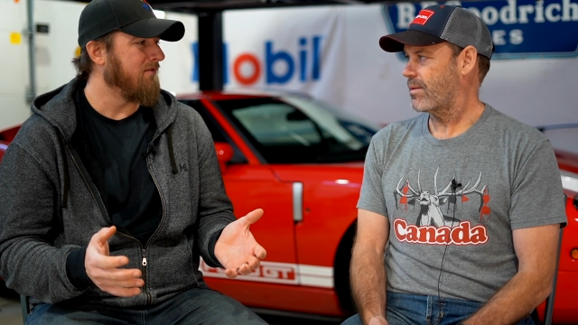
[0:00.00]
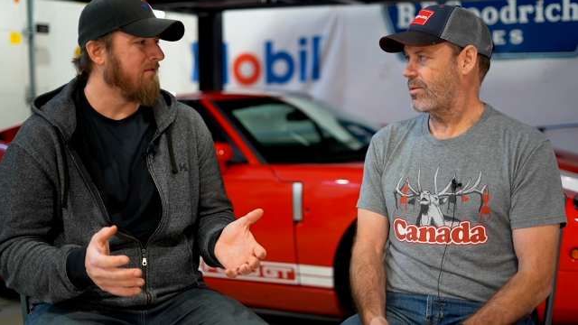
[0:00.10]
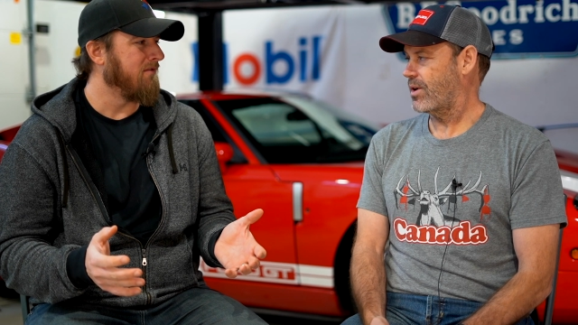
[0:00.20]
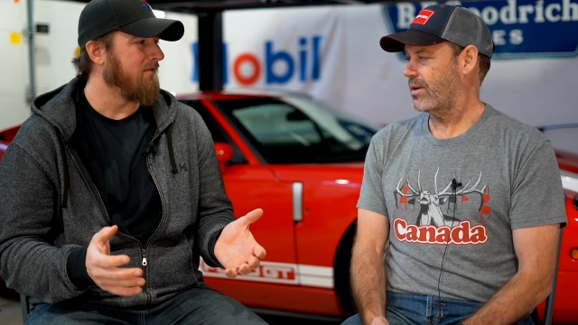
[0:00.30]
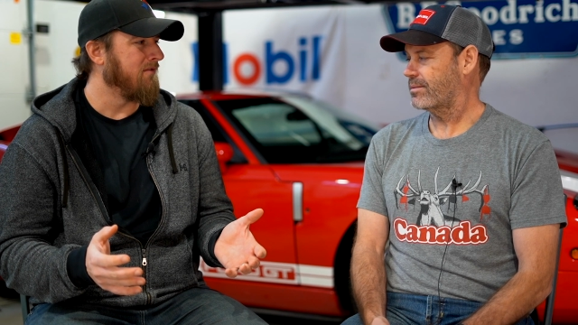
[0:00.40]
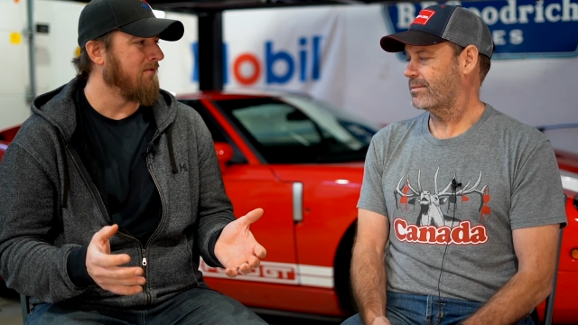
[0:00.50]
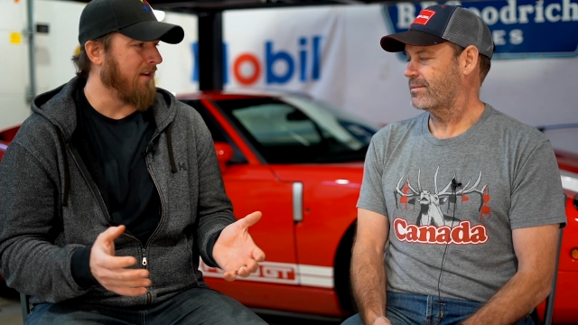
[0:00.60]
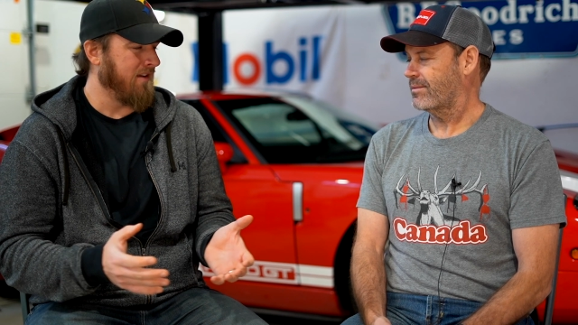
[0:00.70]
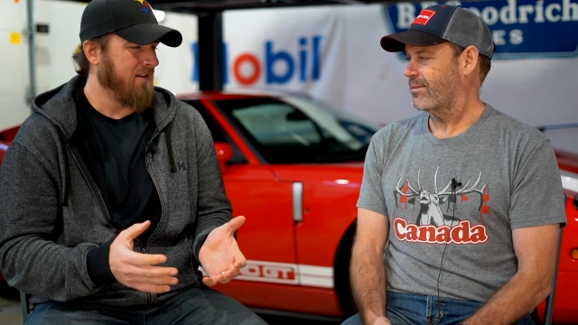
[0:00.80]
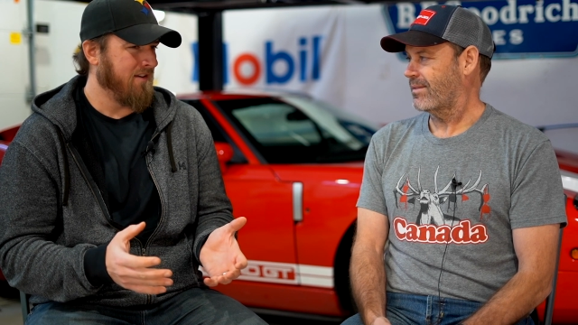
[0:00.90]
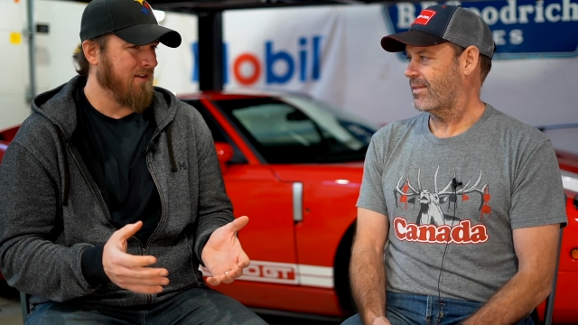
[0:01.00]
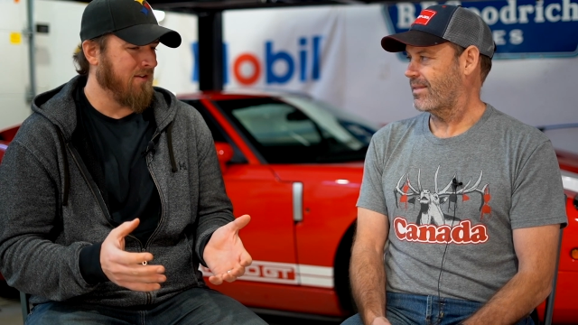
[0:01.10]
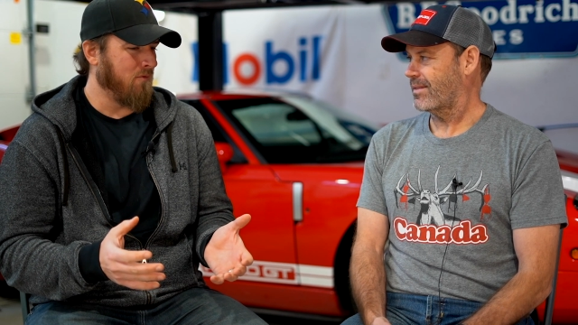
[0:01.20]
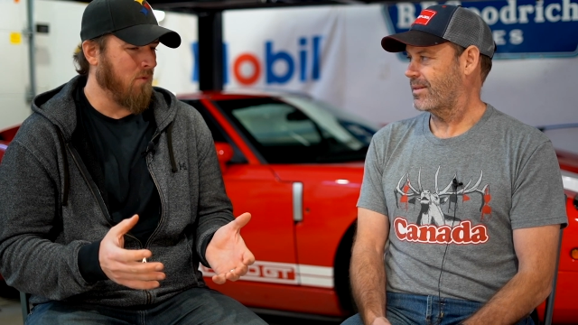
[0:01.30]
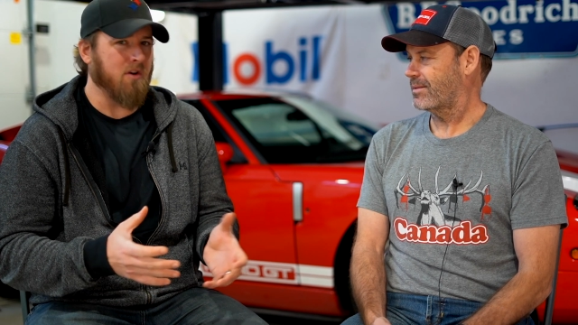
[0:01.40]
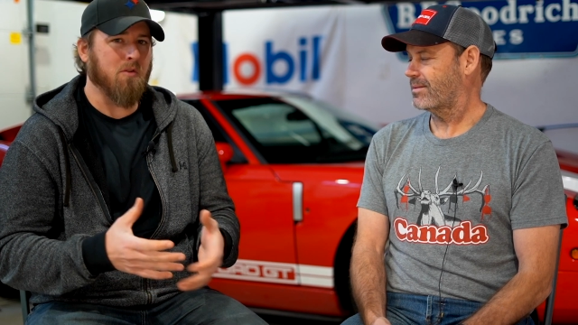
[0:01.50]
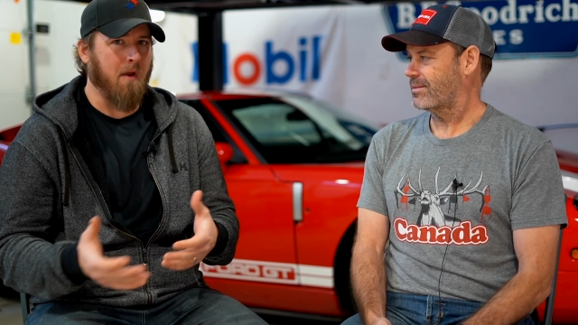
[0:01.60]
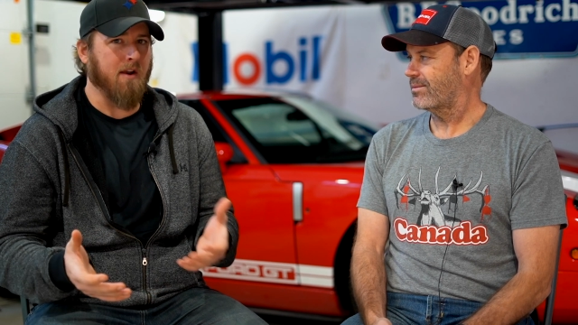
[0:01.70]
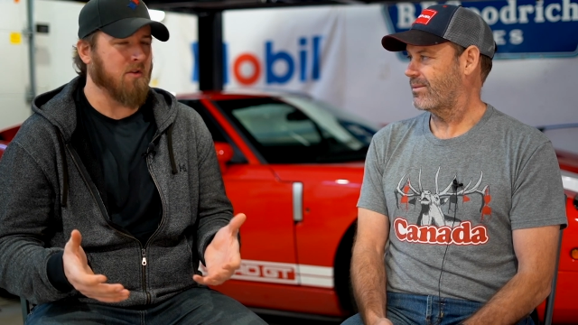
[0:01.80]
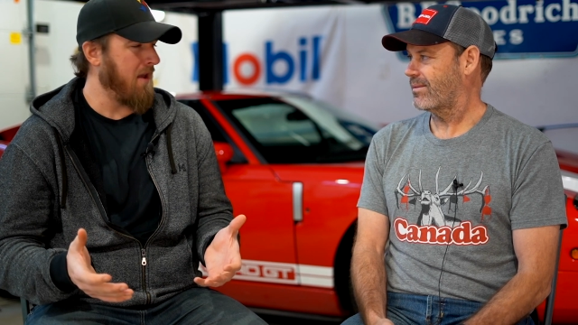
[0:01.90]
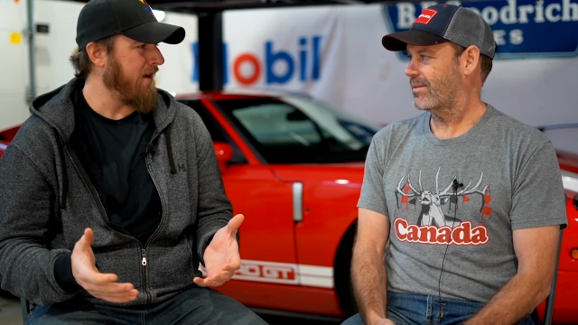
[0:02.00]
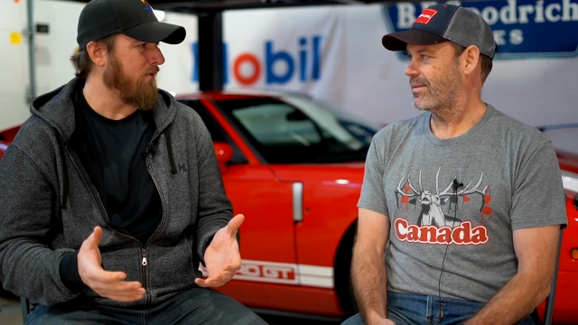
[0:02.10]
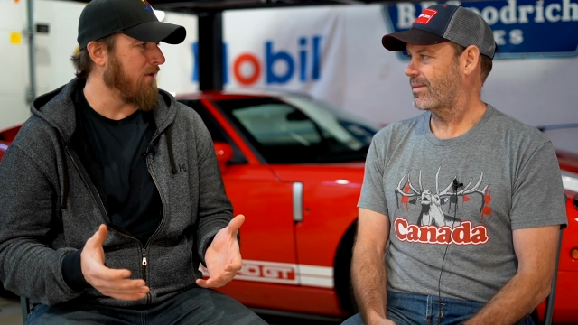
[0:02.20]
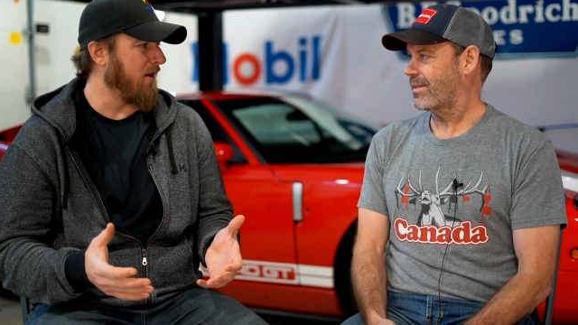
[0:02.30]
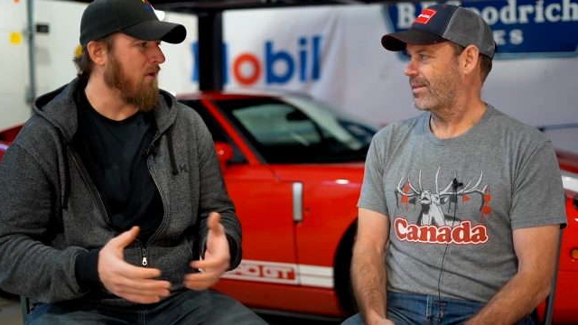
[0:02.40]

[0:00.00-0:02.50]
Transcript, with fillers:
Speaker 1: Right. Like what are the parents paying for there?